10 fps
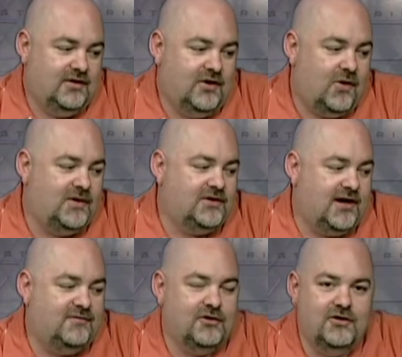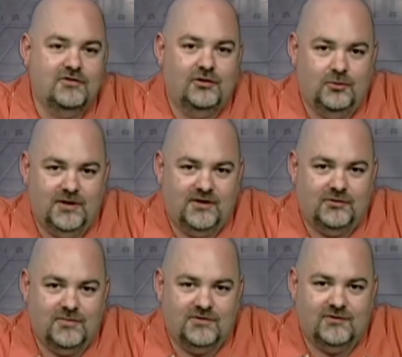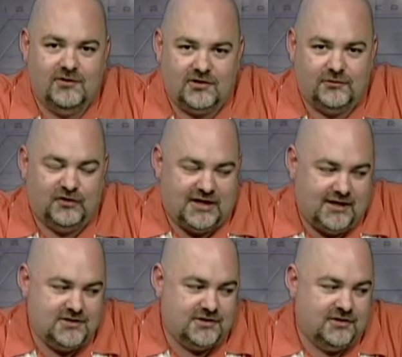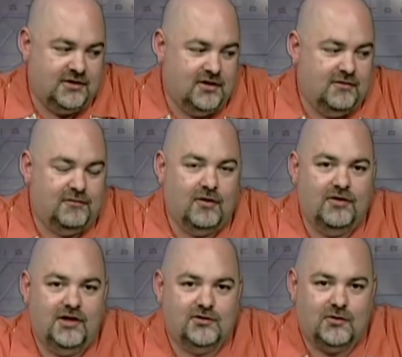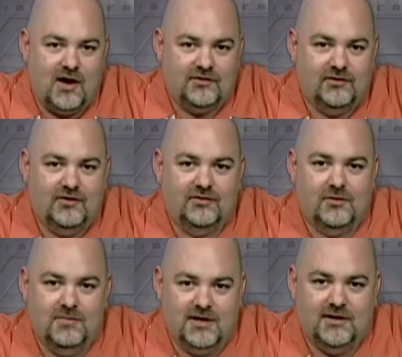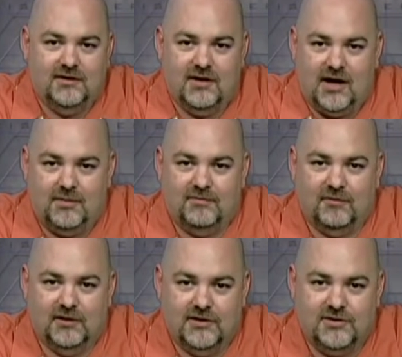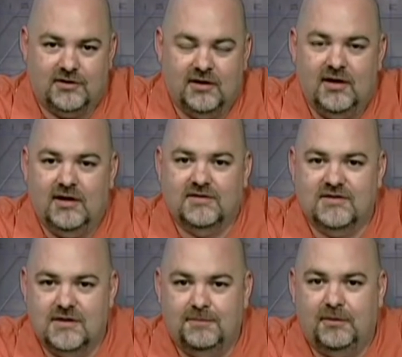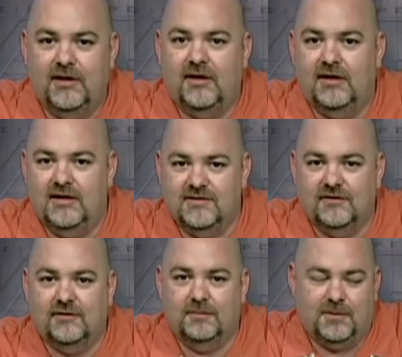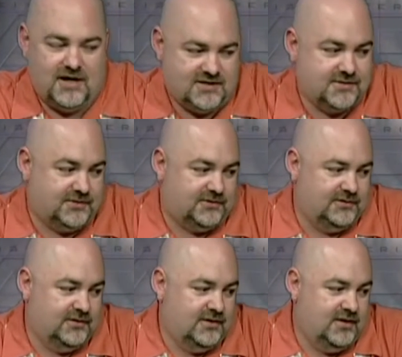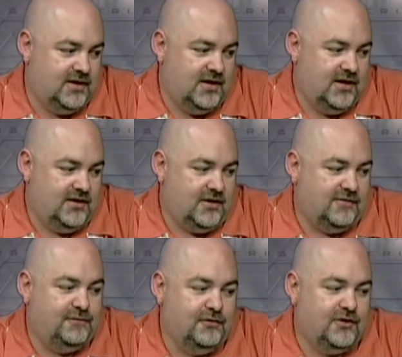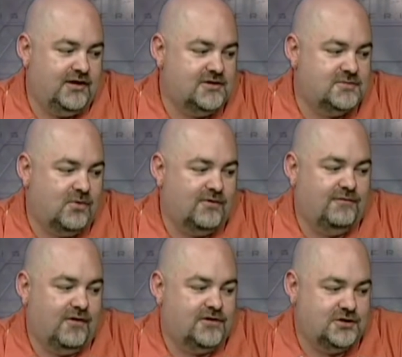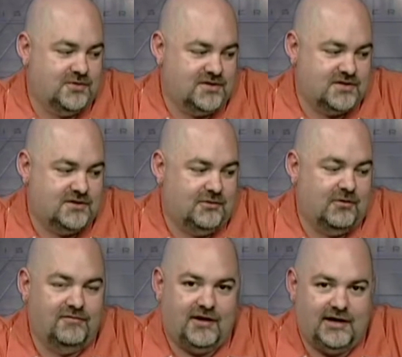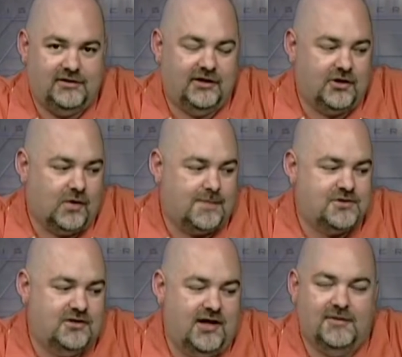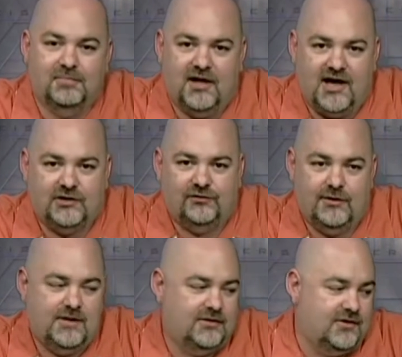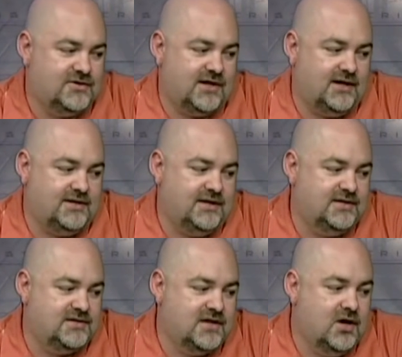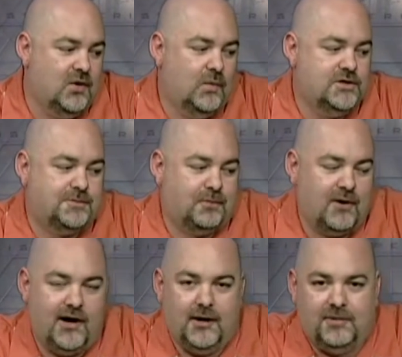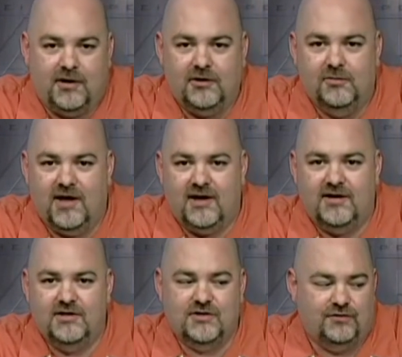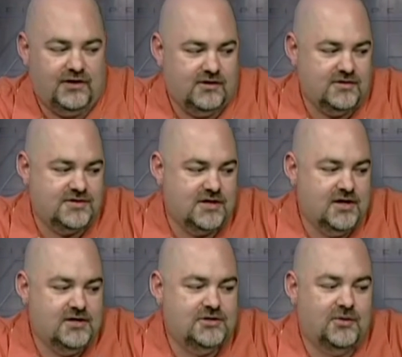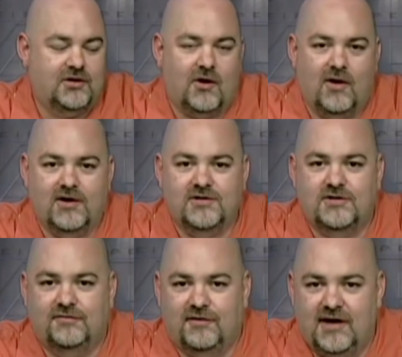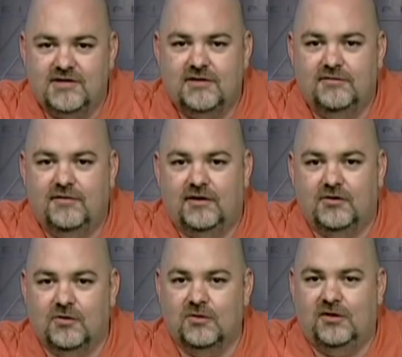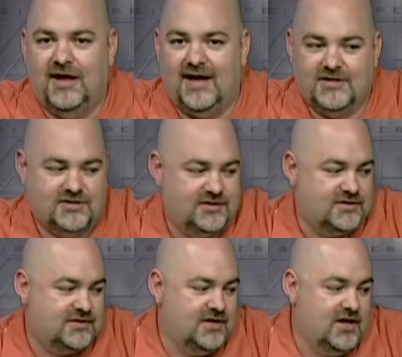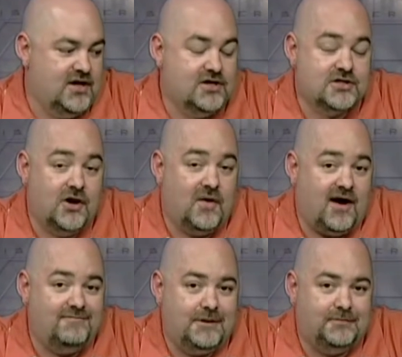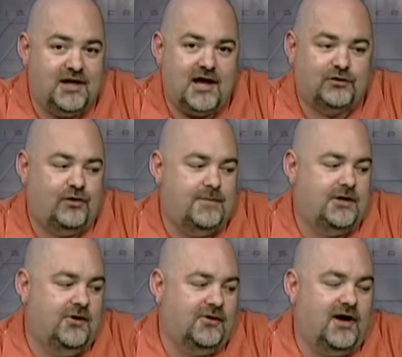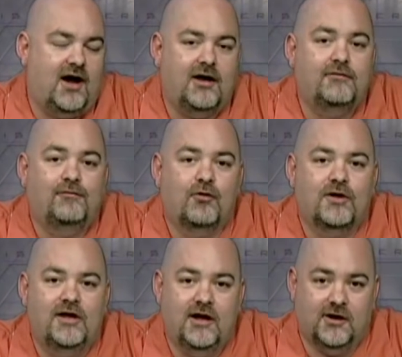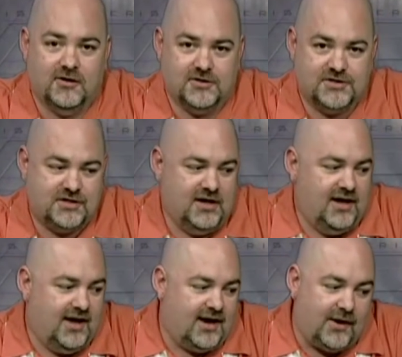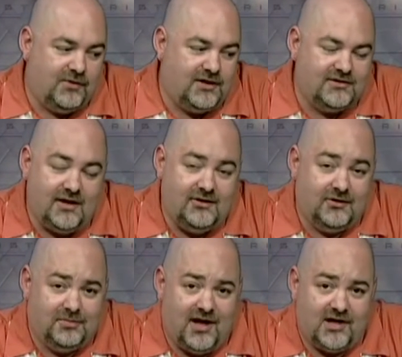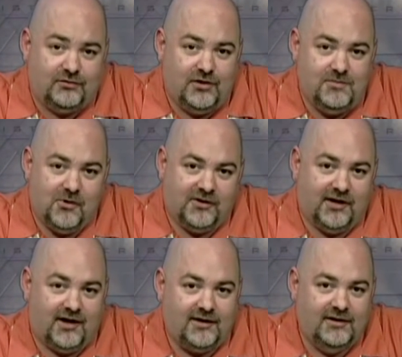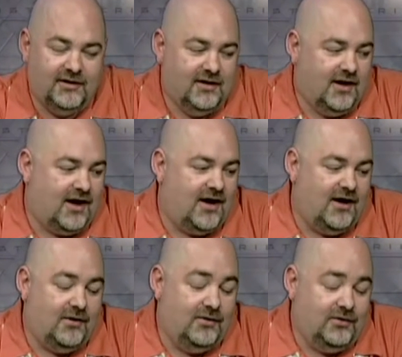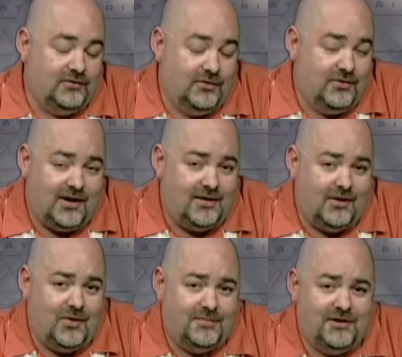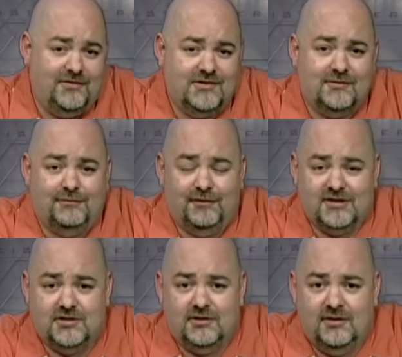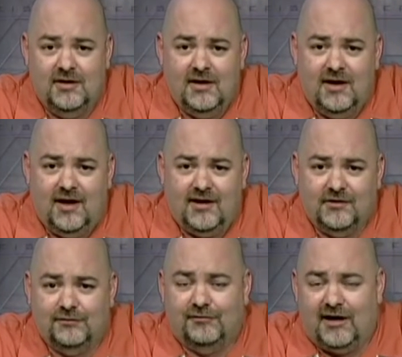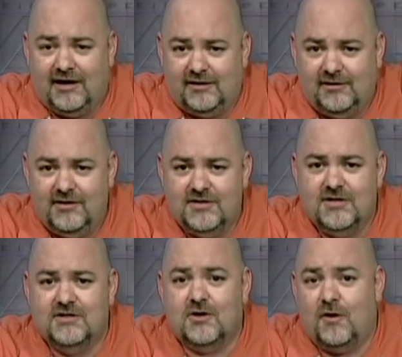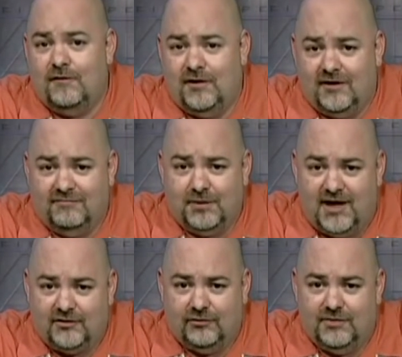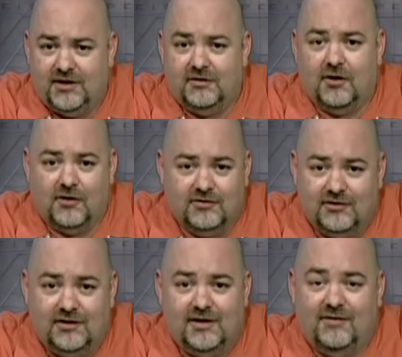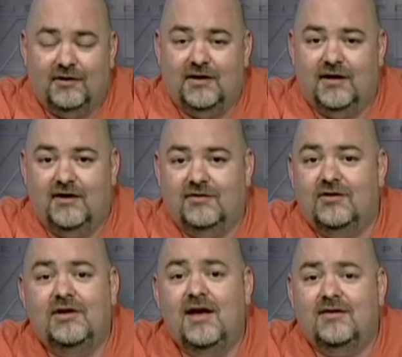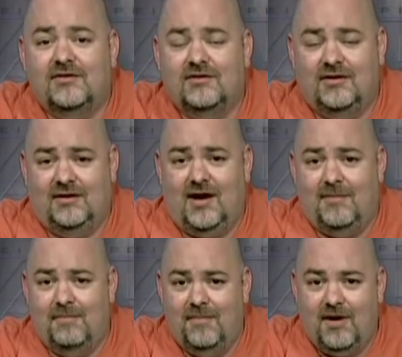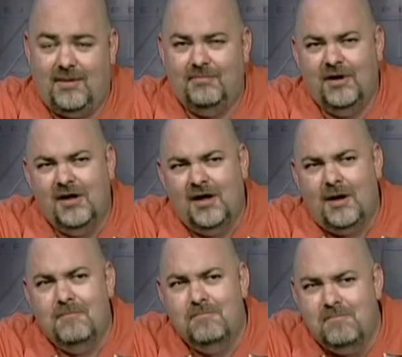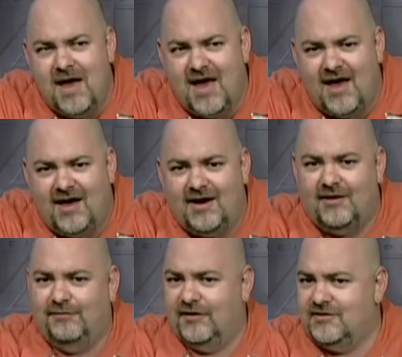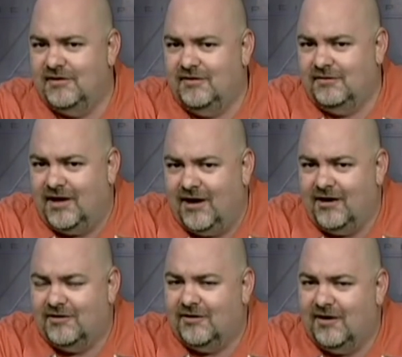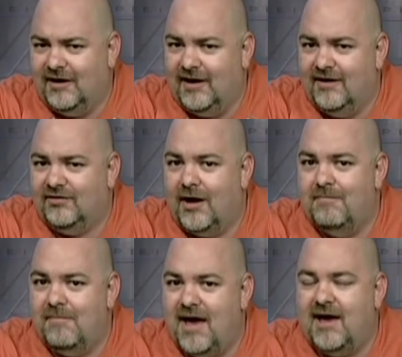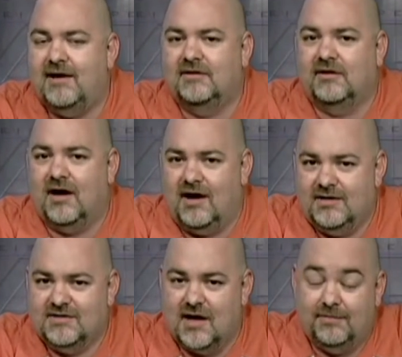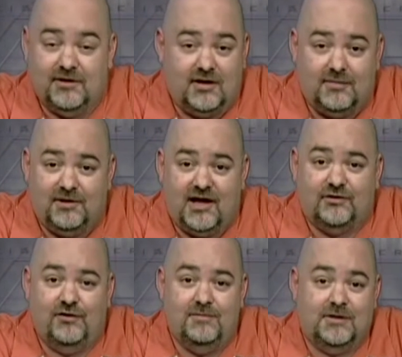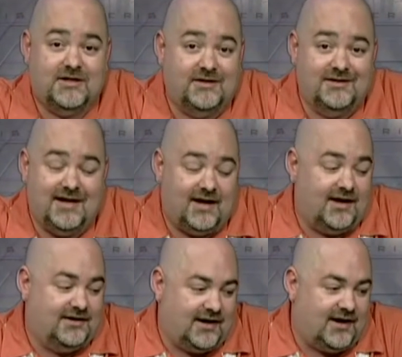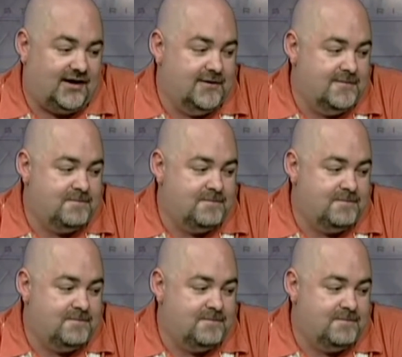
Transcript: No one could ever use humanism as a justification for the atrocities committed in the name of religion. It simply isn't possible. There are few things more virtuous than reviling corruption and blaspheming those ideas which prey upon humanity's fears to encourage divisive and cruel actions. So I've been blaspheming your God for years, and I will continue to blaspheme your God, who I believe is a fiction and is vile and is deserving of blasphemy and cursing and everything else. Yes, I'm mad at a fictional character, I guess. I'm mad at the concept, and I'll blaspheme it till the day I die.